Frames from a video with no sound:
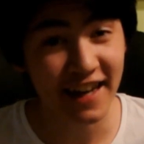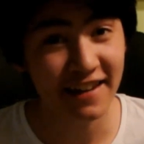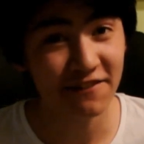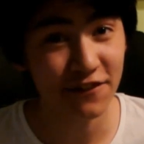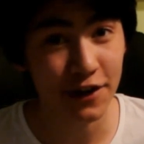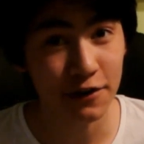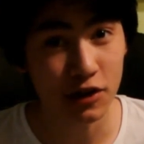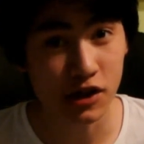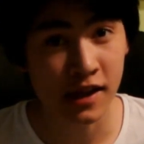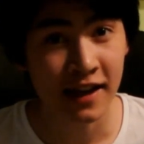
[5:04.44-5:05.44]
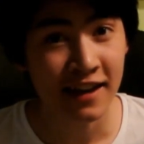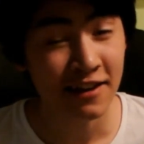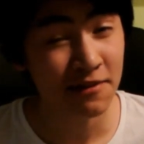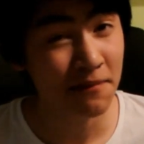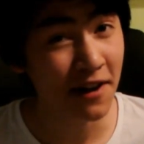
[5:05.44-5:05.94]
keen viewers,
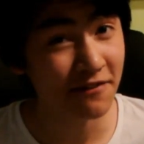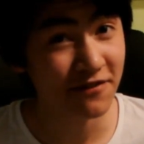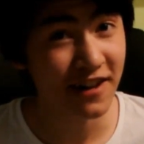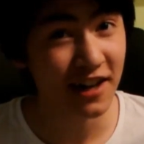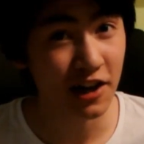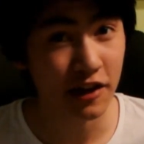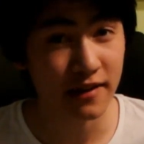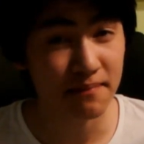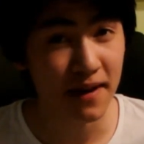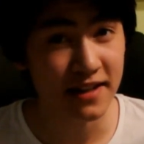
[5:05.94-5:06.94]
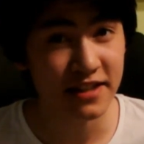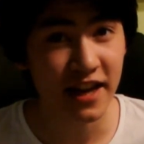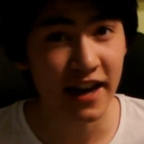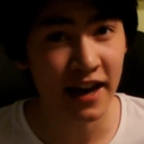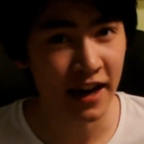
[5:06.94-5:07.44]
you might have realised my
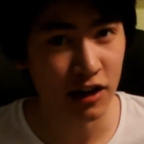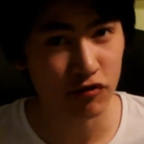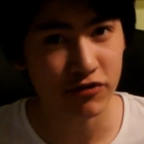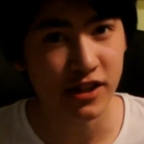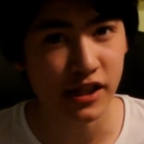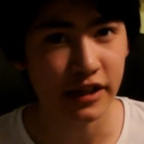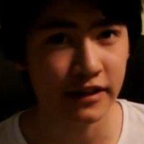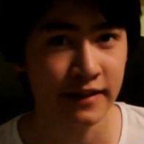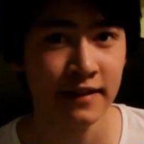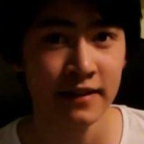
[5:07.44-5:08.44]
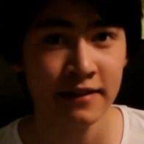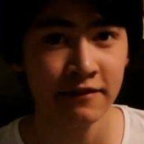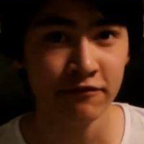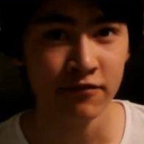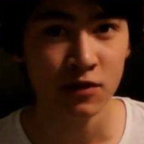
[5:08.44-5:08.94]
chair has risen
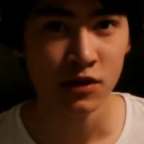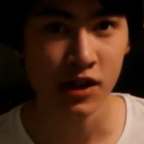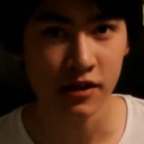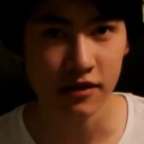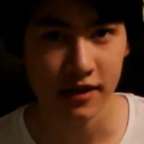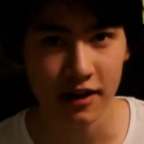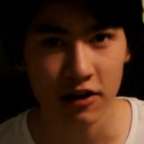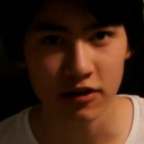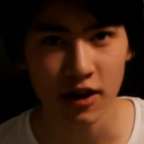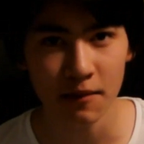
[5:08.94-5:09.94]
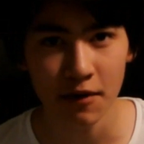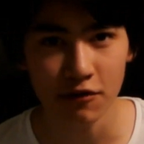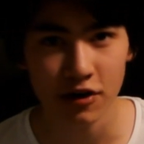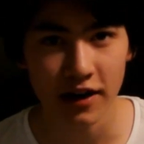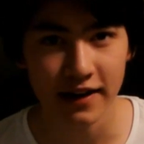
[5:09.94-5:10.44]
since last time I
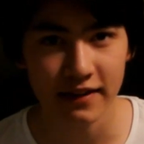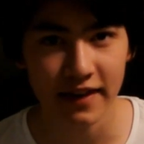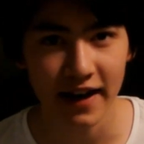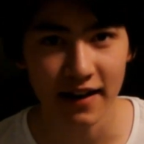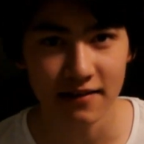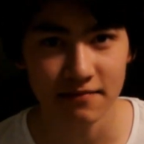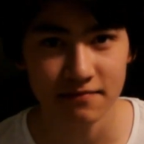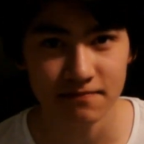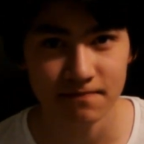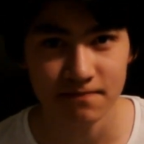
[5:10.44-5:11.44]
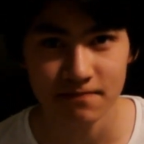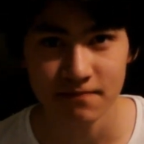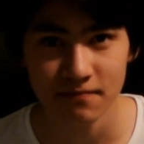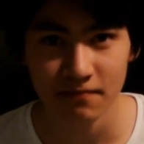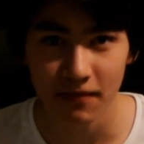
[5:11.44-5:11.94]
was like that.
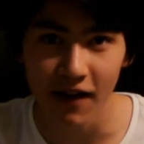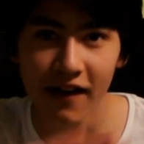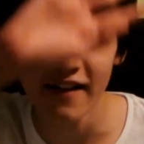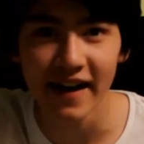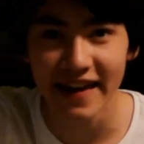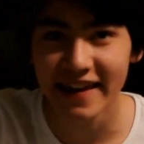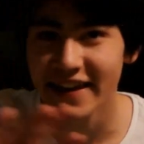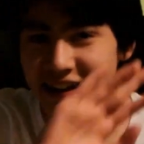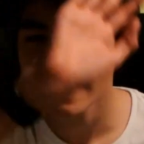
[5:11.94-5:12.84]
Bye.